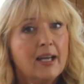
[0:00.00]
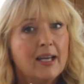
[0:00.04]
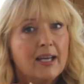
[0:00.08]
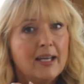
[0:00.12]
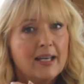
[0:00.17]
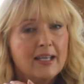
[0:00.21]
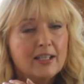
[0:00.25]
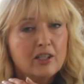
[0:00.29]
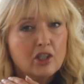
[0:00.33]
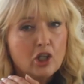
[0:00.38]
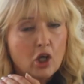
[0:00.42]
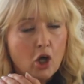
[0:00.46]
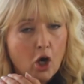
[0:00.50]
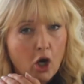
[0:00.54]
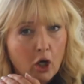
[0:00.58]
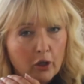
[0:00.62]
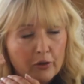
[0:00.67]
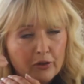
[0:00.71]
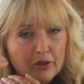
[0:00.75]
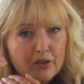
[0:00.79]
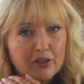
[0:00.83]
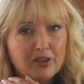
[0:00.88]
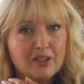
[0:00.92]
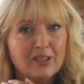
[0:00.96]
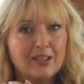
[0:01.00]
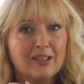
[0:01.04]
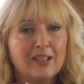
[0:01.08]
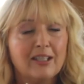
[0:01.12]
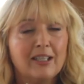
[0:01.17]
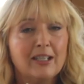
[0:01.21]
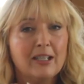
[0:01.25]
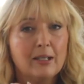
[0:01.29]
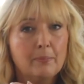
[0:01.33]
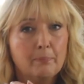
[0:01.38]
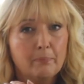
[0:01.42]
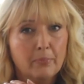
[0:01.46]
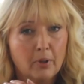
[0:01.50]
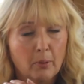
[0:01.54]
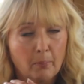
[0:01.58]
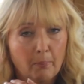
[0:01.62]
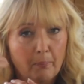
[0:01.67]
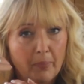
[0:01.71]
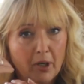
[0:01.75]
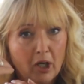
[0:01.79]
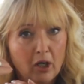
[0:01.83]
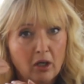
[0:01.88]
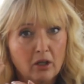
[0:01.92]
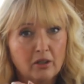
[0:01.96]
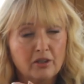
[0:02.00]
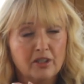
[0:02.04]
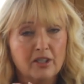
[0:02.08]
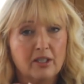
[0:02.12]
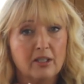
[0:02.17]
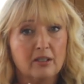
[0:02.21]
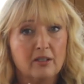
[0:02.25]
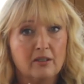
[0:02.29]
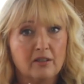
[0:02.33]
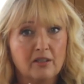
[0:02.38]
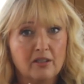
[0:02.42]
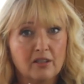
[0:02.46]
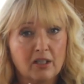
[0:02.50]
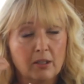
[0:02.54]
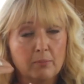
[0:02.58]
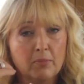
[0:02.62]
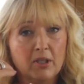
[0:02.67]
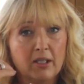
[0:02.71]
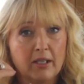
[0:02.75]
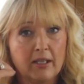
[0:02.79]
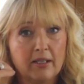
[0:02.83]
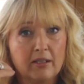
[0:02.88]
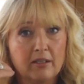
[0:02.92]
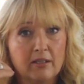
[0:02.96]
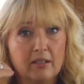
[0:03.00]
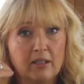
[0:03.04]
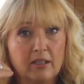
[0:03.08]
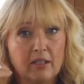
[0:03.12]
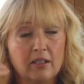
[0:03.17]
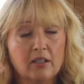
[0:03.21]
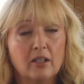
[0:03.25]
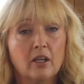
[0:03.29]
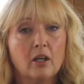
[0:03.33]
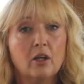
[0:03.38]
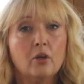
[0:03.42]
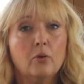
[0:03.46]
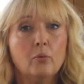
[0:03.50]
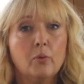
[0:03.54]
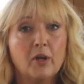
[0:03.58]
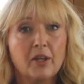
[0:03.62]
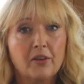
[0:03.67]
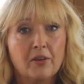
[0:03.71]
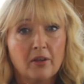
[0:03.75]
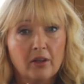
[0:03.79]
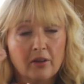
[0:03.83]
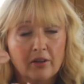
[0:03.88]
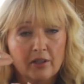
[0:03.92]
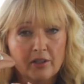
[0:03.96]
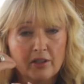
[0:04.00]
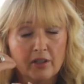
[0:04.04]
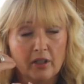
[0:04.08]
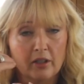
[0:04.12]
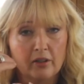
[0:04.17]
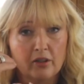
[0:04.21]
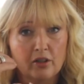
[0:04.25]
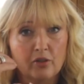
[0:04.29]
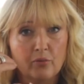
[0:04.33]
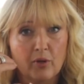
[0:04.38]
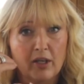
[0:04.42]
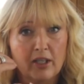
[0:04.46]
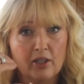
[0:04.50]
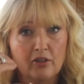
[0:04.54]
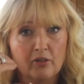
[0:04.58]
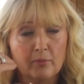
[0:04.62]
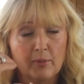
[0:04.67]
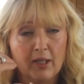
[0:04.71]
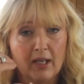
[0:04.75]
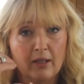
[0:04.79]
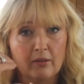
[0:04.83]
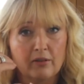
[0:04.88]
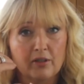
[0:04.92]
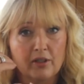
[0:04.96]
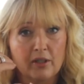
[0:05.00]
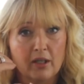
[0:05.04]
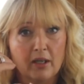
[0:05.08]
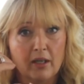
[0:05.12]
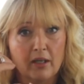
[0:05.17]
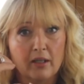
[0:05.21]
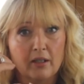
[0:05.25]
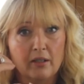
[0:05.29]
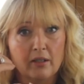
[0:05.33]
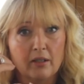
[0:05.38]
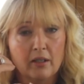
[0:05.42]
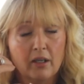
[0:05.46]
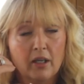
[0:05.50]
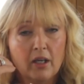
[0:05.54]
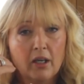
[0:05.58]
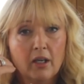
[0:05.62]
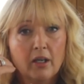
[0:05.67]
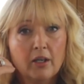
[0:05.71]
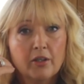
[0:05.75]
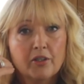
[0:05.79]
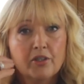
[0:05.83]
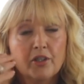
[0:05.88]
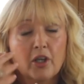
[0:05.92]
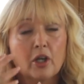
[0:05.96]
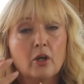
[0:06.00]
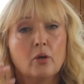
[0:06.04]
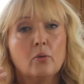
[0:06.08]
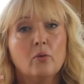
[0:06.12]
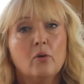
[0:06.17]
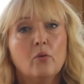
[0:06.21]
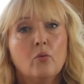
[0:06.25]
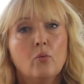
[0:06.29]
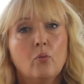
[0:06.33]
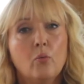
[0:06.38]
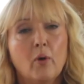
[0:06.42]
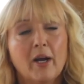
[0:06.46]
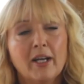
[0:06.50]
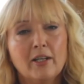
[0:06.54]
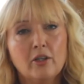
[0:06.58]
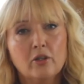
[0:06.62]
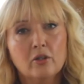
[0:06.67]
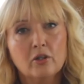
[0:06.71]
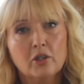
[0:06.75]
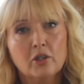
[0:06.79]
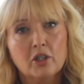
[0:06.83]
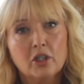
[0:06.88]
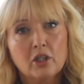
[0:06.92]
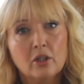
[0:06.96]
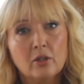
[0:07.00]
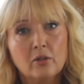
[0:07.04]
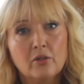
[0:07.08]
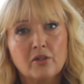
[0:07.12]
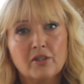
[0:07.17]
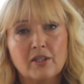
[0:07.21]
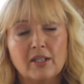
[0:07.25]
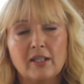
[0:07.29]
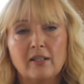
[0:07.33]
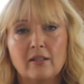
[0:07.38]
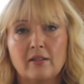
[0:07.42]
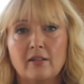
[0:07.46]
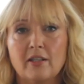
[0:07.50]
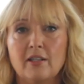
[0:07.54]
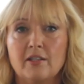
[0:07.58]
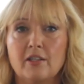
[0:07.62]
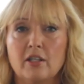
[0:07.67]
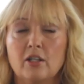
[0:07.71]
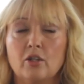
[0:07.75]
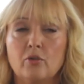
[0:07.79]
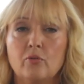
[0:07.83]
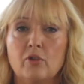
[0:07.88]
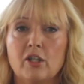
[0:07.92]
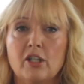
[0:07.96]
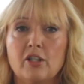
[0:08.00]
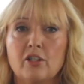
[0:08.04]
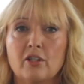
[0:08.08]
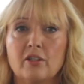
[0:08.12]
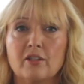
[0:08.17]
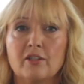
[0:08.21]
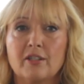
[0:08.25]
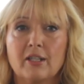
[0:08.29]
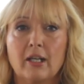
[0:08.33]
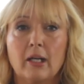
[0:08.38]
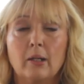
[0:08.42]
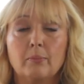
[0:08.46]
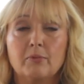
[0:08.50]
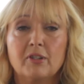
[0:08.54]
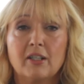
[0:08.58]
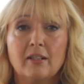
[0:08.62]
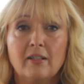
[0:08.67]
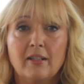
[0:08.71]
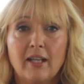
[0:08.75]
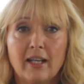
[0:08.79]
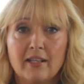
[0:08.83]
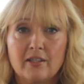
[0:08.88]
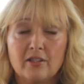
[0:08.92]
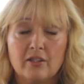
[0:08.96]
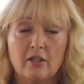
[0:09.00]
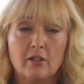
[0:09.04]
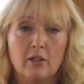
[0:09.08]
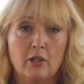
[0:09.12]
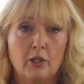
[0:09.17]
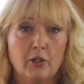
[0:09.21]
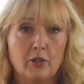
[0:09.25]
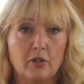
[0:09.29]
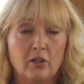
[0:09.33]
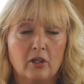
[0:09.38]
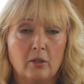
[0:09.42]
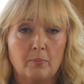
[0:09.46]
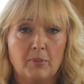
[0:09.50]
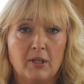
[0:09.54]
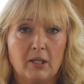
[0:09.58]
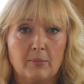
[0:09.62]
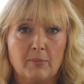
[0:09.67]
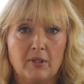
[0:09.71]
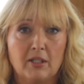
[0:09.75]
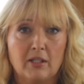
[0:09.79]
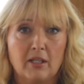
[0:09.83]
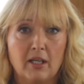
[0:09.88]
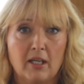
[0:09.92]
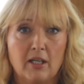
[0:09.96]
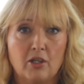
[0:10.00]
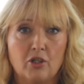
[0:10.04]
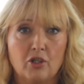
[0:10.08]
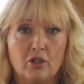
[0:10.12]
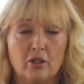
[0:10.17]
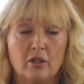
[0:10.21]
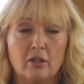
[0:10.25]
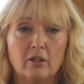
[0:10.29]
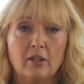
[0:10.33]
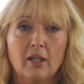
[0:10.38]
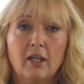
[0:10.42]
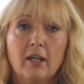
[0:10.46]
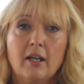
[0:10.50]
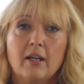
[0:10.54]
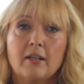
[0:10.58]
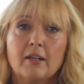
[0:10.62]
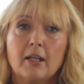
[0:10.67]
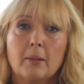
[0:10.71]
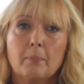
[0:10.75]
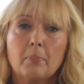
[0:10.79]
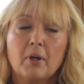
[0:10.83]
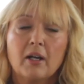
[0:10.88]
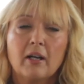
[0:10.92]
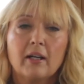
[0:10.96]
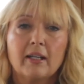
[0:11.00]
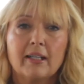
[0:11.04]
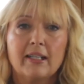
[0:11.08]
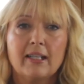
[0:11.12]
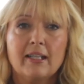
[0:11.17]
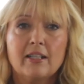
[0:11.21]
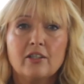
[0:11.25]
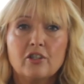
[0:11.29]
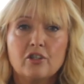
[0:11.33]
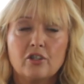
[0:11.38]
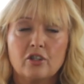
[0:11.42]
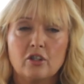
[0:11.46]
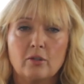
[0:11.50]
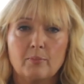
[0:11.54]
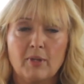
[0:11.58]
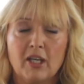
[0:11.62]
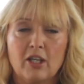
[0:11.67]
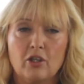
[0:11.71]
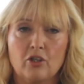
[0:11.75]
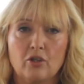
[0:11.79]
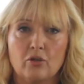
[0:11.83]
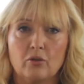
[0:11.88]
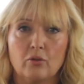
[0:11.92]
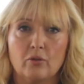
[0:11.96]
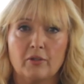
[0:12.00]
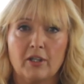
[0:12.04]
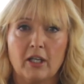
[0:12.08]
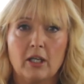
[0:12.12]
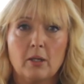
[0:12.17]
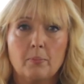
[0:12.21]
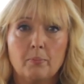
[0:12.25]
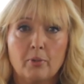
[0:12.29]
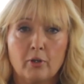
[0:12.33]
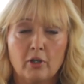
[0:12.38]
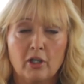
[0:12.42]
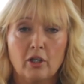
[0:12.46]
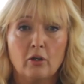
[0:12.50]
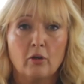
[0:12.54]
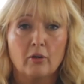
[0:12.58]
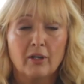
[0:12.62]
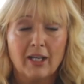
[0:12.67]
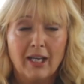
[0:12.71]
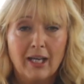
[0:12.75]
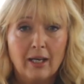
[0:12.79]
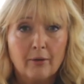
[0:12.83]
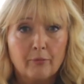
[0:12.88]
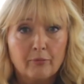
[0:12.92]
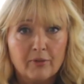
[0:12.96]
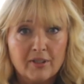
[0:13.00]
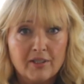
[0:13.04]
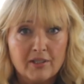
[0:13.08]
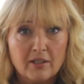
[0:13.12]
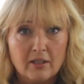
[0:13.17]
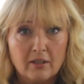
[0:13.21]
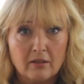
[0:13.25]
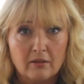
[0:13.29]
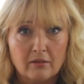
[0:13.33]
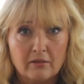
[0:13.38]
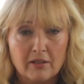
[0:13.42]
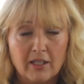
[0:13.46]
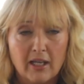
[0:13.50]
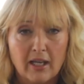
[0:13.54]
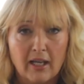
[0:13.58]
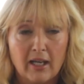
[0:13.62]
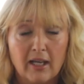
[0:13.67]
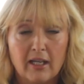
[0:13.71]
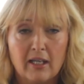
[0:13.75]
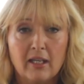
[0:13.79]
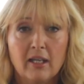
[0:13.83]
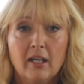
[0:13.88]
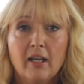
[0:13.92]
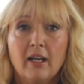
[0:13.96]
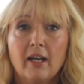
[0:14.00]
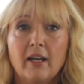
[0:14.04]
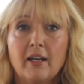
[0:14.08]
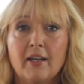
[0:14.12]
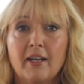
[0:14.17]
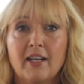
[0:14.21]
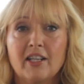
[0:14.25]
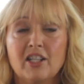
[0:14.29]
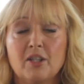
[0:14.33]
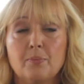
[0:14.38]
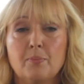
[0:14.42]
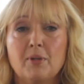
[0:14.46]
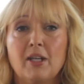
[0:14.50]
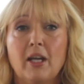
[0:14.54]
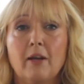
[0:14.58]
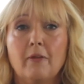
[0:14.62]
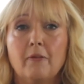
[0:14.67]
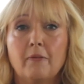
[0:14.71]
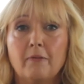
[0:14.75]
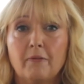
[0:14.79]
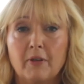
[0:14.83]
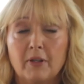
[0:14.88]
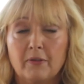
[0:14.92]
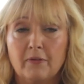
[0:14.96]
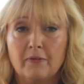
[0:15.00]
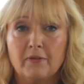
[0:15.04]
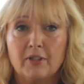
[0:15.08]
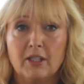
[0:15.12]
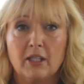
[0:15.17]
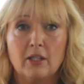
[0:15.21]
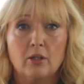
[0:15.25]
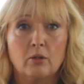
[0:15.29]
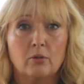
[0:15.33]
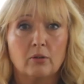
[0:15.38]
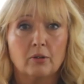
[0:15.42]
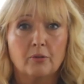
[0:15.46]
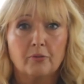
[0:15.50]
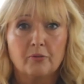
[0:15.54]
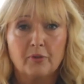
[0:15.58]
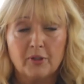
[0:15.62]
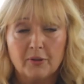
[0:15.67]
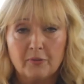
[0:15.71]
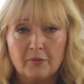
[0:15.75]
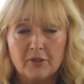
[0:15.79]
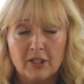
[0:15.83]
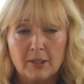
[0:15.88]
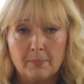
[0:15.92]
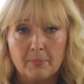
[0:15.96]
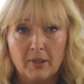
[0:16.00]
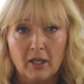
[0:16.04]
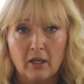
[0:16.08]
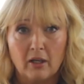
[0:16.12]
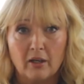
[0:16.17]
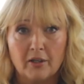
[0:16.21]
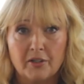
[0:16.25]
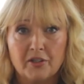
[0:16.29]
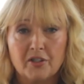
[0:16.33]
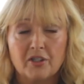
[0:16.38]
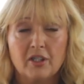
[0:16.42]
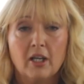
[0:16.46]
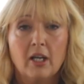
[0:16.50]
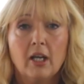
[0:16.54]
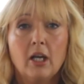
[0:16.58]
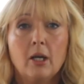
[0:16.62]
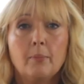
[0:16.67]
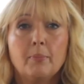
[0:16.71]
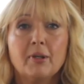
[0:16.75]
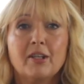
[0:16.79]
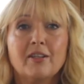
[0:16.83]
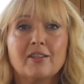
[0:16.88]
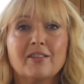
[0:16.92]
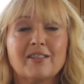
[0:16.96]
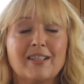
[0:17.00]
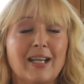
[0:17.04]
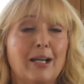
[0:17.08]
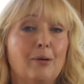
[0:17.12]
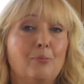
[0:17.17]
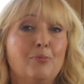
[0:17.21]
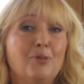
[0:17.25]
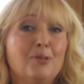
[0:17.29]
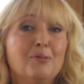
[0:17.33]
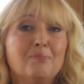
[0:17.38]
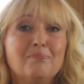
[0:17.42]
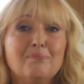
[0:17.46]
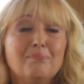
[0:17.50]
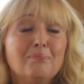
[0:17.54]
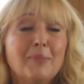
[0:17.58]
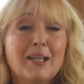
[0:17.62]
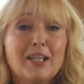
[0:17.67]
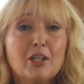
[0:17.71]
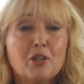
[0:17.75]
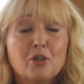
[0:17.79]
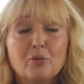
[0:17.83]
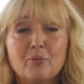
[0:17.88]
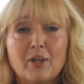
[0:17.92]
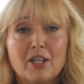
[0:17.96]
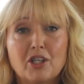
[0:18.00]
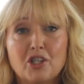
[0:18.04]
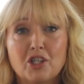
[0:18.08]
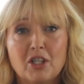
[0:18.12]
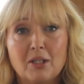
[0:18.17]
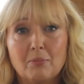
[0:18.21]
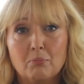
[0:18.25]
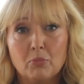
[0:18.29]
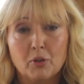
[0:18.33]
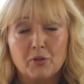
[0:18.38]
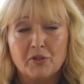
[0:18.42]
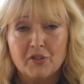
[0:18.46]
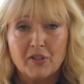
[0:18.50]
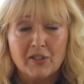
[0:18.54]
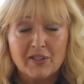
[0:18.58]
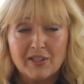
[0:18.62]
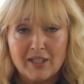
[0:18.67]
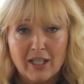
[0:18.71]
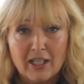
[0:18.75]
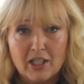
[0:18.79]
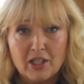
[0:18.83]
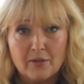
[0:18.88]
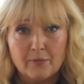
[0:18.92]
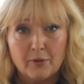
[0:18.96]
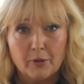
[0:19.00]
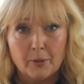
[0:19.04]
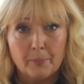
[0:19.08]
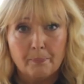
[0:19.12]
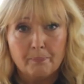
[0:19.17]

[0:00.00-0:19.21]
is constantly bombarded and stimulated with the sun's rays from the outside. So when you're using these ingredients to help to lessen the look of the pigmentation, then please do make sure that you're putting on every single day an SPF 50 or a 50 plus, because that will make your regime more successful.